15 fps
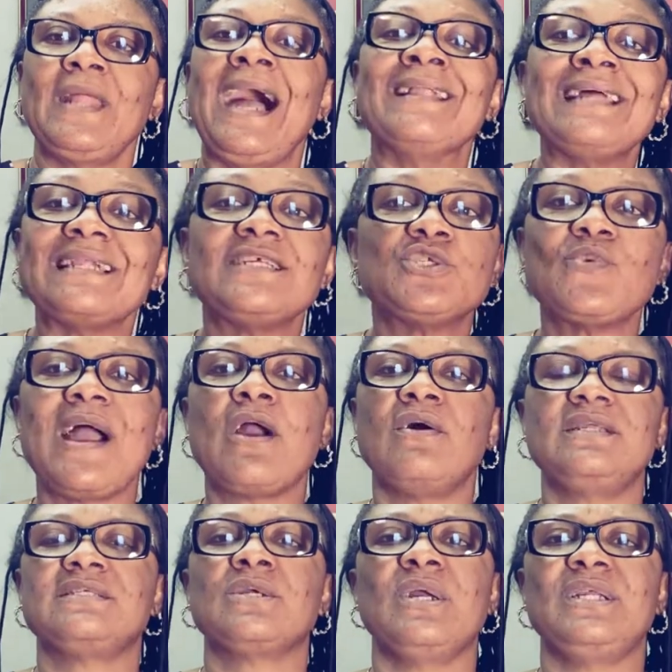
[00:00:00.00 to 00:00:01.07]
And that is where
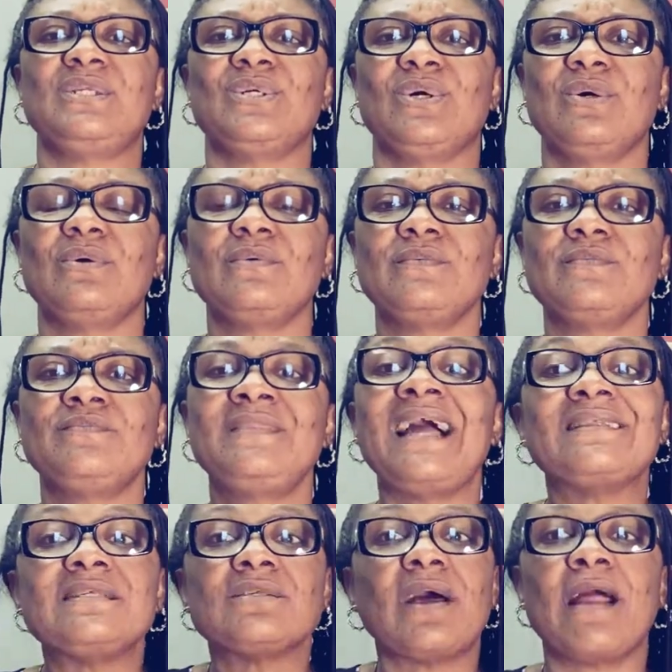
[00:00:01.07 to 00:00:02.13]
God is going to.
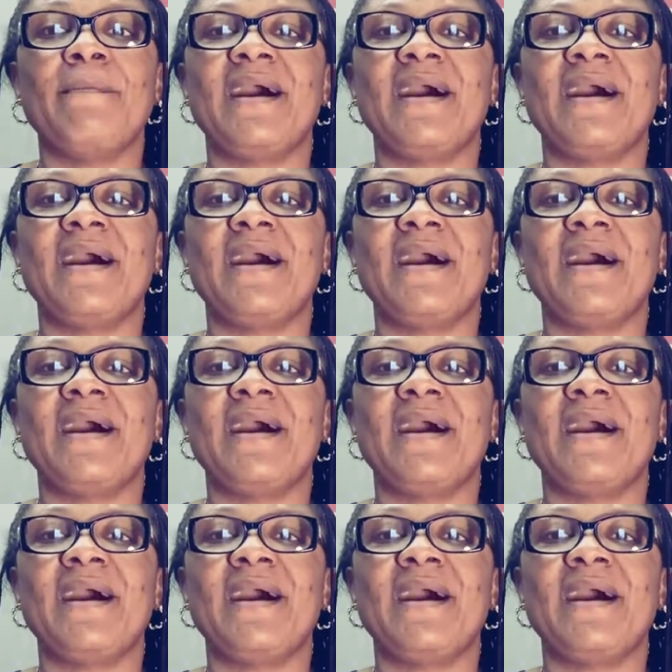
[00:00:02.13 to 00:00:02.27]
That is all